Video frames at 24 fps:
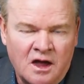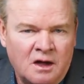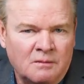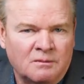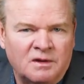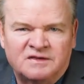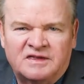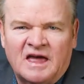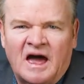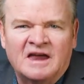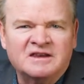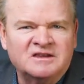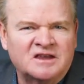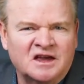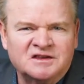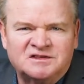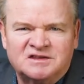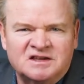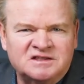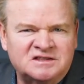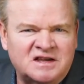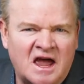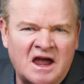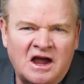But that
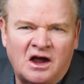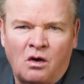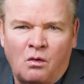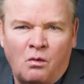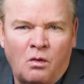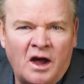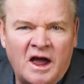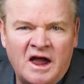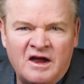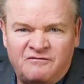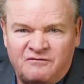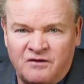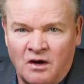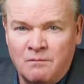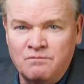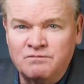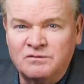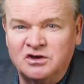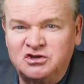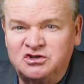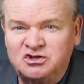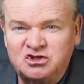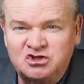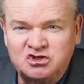doesn't take away from
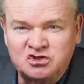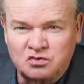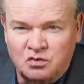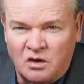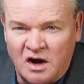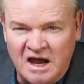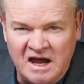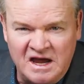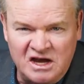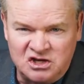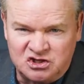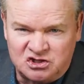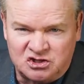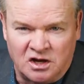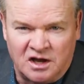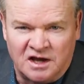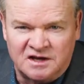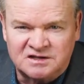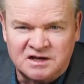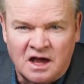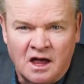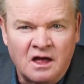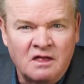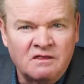the
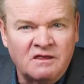strangeness